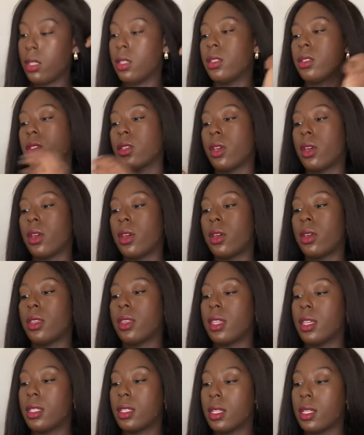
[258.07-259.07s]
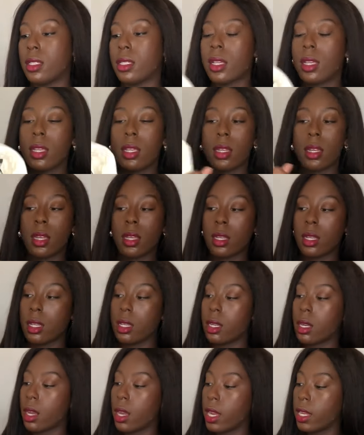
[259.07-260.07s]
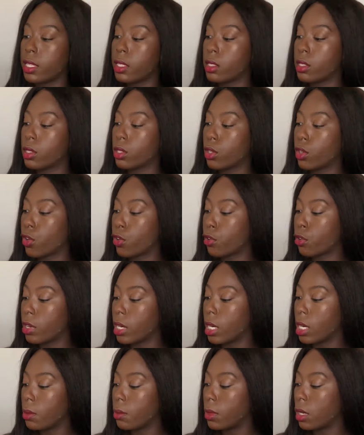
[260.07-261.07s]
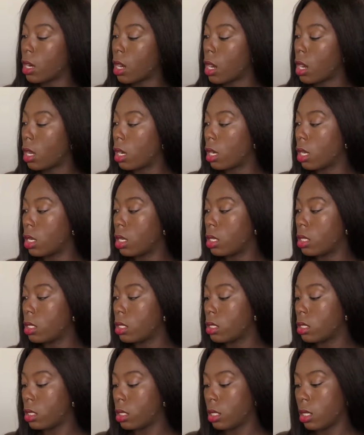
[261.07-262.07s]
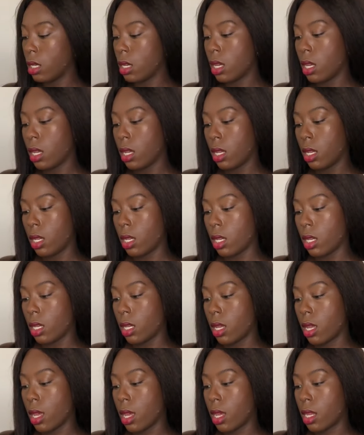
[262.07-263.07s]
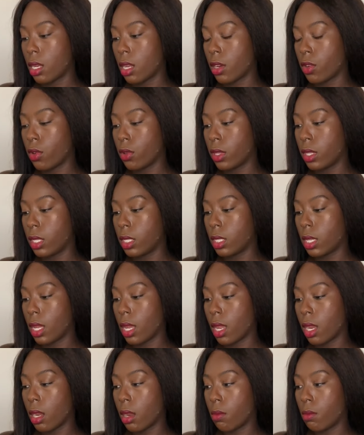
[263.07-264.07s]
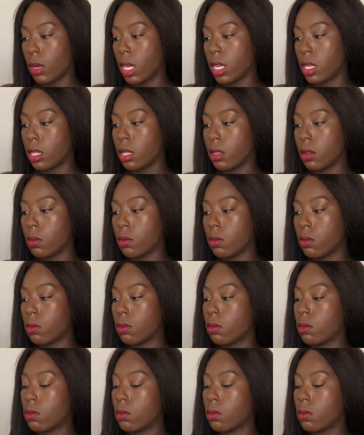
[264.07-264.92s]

So this is in a nice cream color, and I got this in a medium.